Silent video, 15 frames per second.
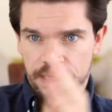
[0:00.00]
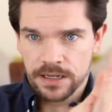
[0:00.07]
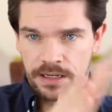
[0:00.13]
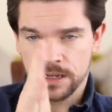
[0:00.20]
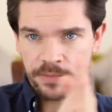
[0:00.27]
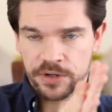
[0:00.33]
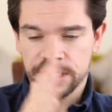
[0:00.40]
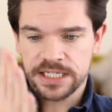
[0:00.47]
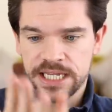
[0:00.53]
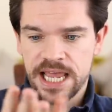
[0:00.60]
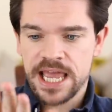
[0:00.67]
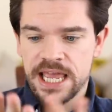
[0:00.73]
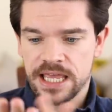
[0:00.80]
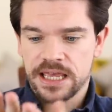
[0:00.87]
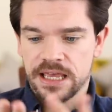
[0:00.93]
And I'm gonna
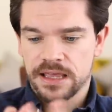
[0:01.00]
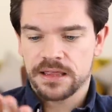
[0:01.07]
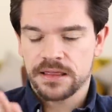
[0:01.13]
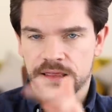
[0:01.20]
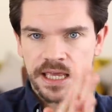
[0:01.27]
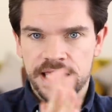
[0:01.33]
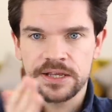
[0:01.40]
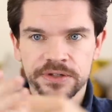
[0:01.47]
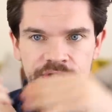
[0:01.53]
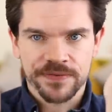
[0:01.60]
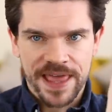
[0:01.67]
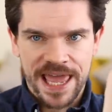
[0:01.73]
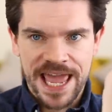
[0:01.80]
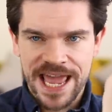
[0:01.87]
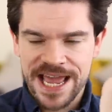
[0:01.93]
take the heels of
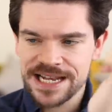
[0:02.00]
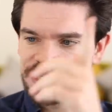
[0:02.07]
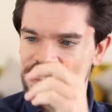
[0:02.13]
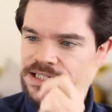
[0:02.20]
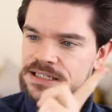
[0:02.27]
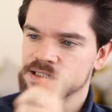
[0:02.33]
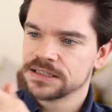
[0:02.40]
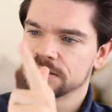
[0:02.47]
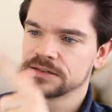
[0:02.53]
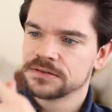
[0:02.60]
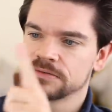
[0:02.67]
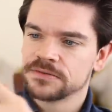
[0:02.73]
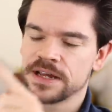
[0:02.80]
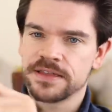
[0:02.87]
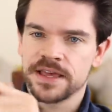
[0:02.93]
the hand,
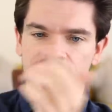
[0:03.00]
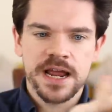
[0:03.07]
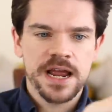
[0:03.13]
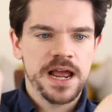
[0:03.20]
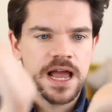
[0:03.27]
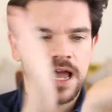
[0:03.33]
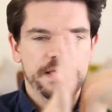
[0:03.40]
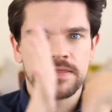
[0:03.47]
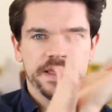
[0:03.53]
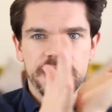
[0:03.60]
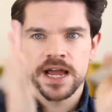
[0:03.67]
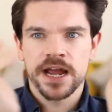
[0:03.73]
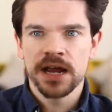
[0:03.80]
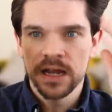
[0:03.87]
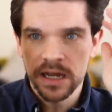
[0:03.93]
right there and
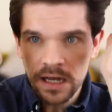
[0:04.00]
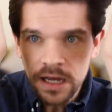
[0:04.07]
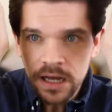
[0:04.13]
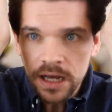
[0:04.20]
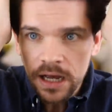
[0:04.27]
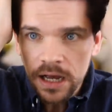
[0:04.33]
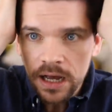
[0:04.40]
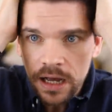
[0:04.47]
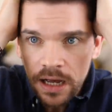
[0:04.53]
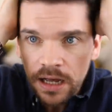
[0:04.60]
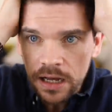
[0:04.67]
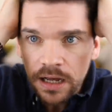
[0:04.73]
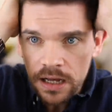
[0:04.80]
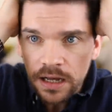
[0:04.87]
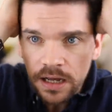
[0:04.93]
there.
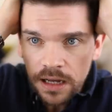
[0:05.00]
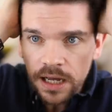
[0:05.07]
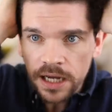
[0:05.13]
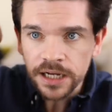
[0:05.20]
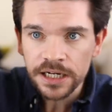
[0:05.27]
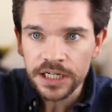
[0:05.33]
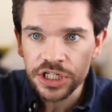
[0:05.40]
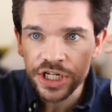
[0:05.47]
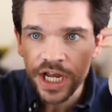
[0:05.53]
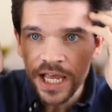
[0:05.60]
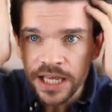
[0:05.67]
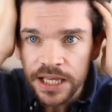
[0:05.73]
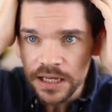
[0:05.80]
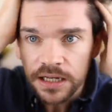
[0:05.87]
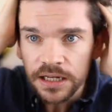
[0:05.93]
I'm gonna
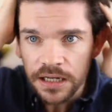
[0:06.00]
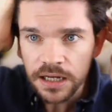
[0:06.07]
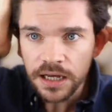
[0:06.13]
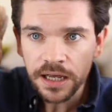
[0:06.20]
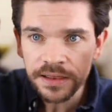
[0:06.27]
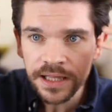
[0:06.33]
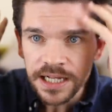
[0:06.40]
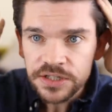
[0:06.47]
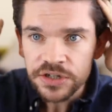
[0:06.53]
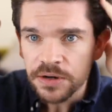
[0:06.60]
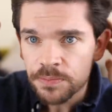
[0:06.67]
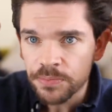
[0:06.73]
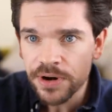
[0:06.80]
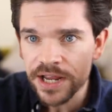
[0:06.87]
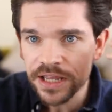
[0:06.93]
shake, and that's gonna
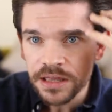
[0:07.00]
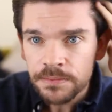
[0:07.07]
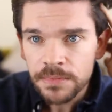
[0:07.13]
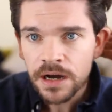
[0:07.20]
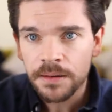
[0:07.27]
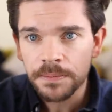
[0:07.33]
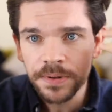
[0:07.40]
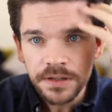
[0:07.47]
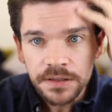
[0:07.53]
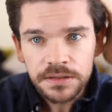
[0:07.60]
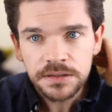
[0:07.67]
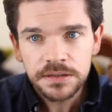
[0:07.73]
break them up